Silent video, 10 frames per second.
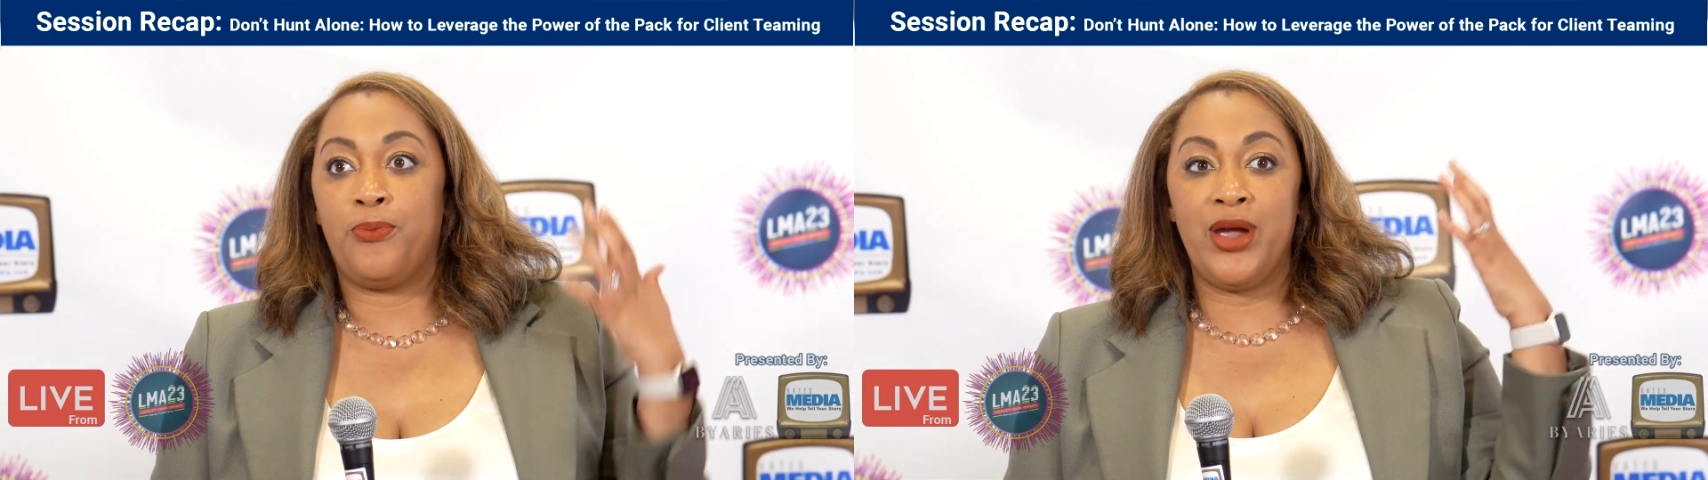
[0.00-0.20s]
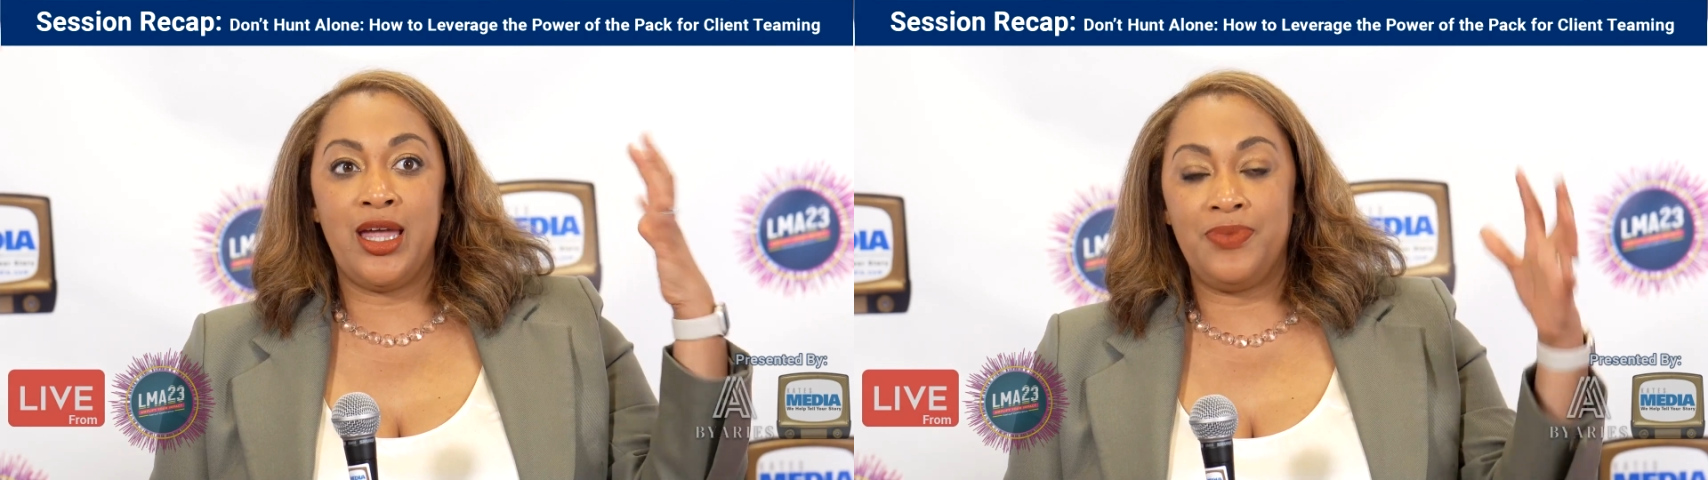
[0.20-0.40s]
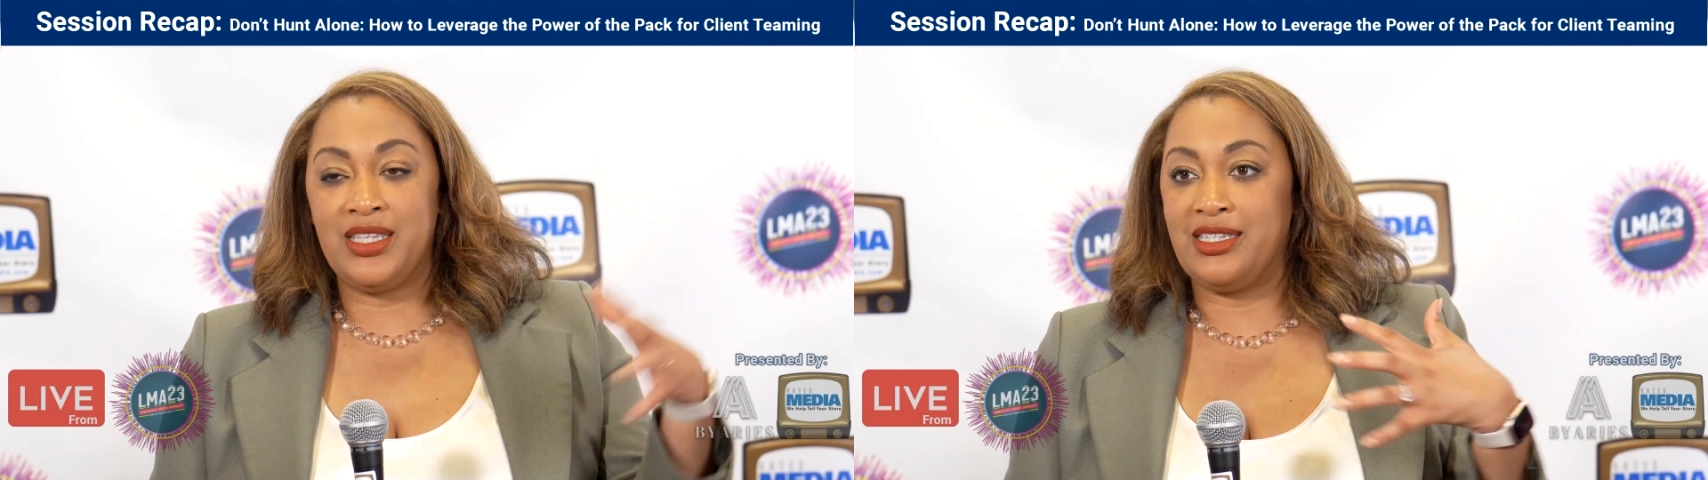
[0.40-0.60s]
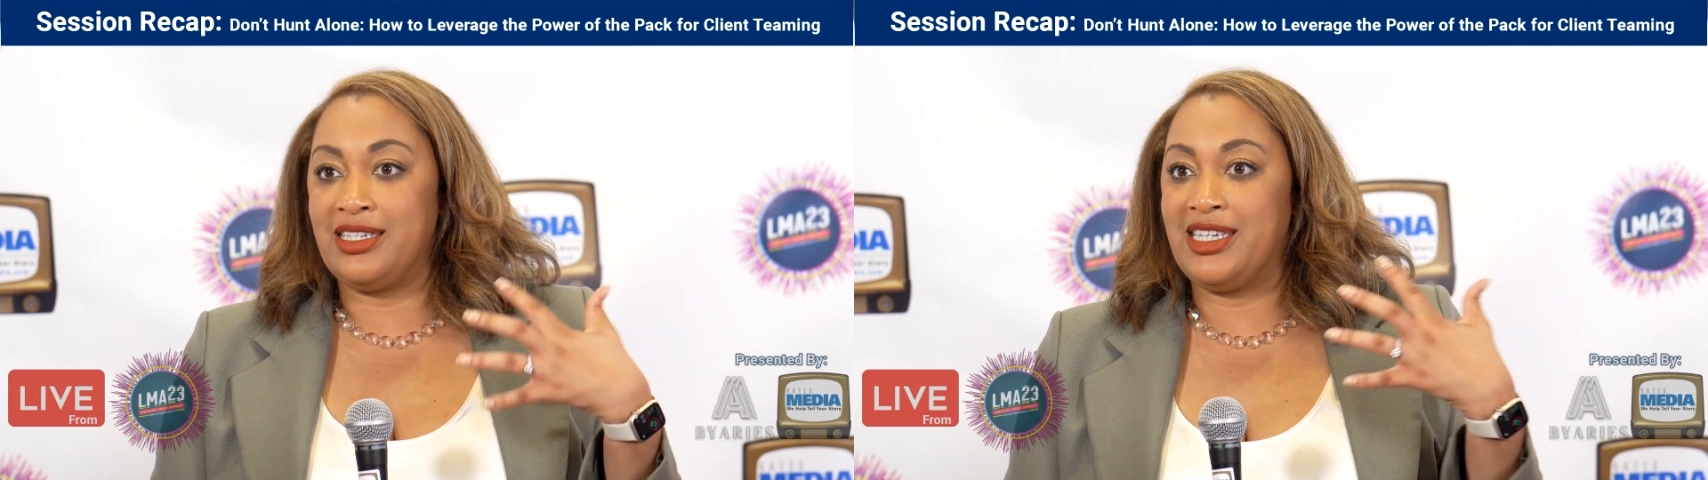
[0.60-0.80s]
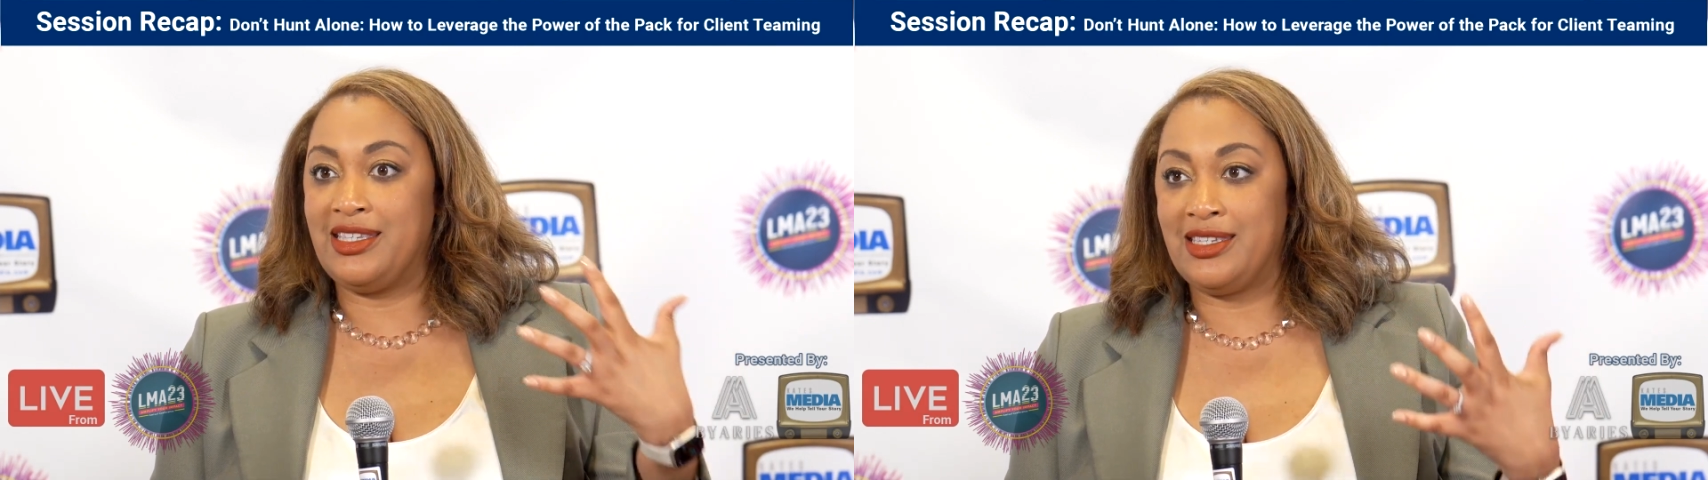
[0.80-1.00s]
bring up the
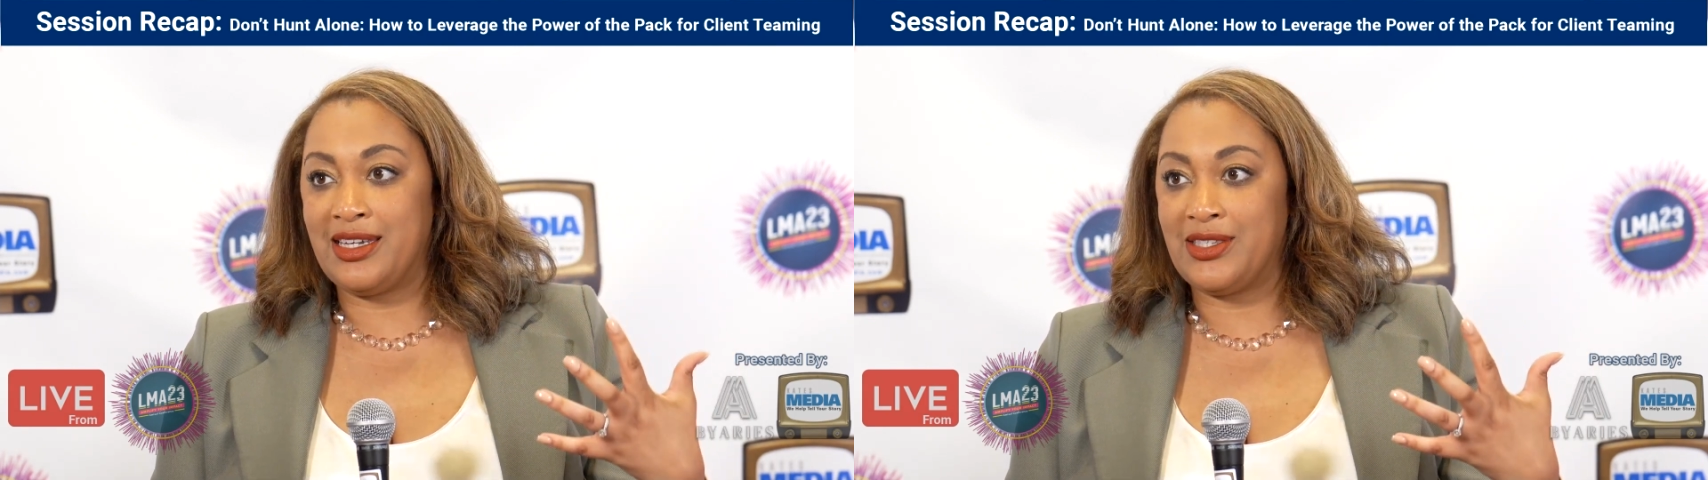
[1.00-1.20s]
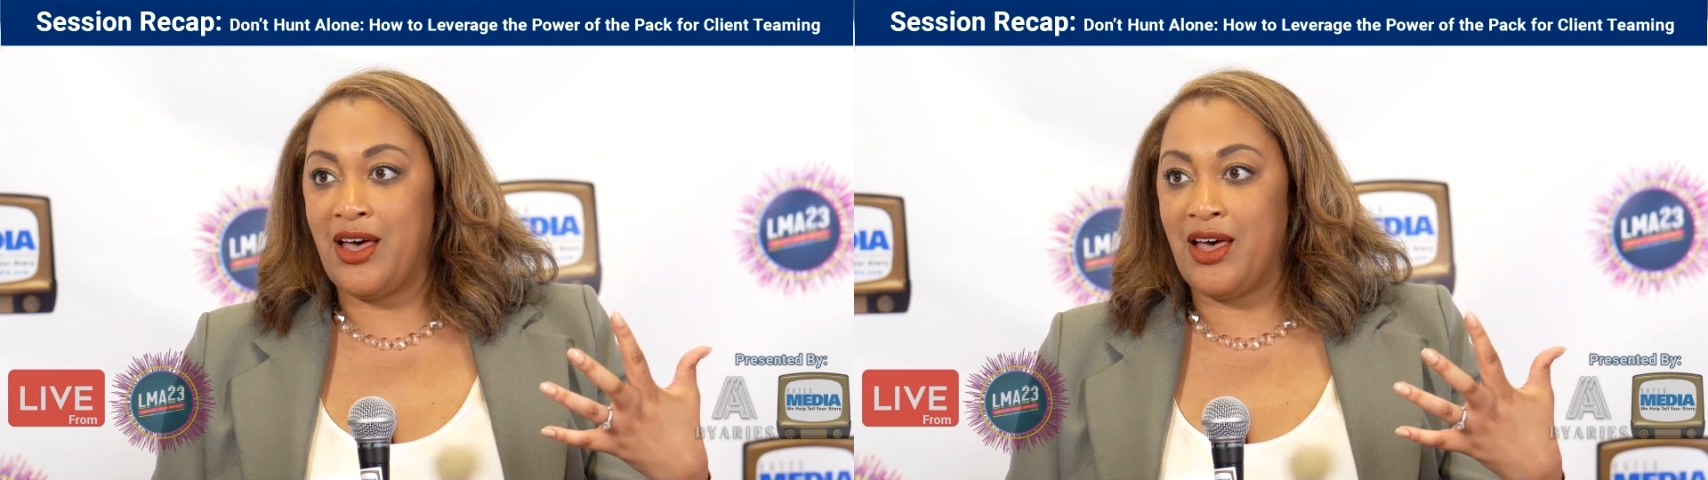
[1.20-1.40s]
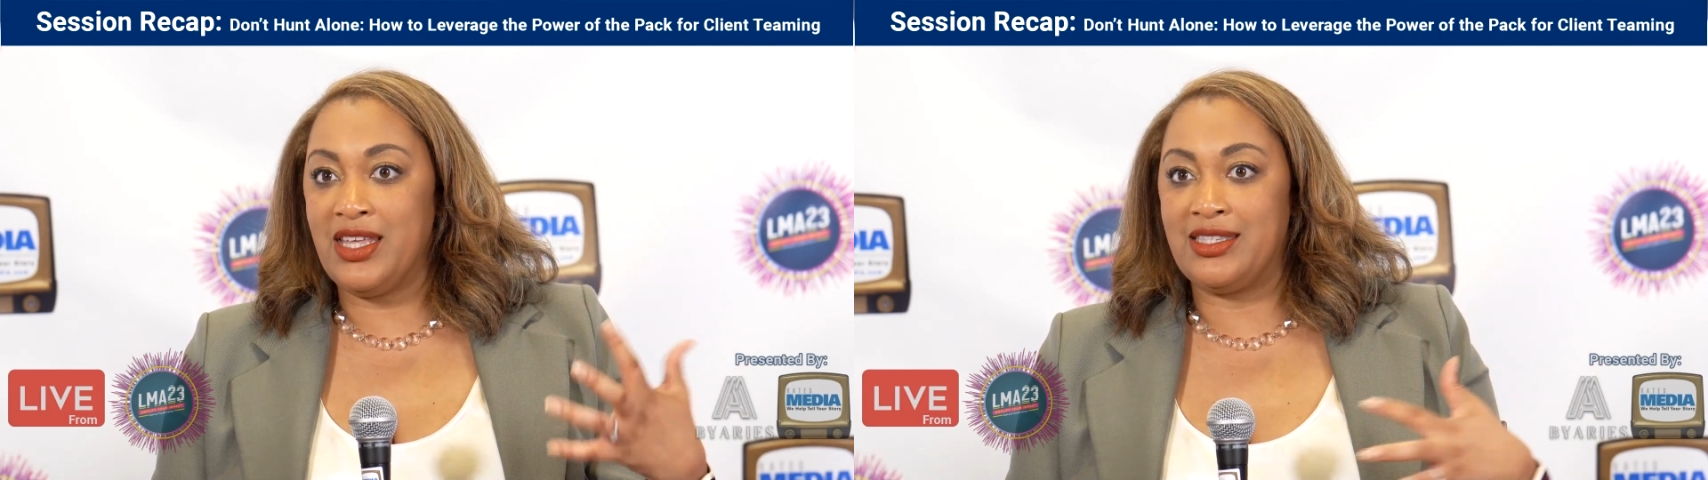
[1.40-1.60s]
statistics on this,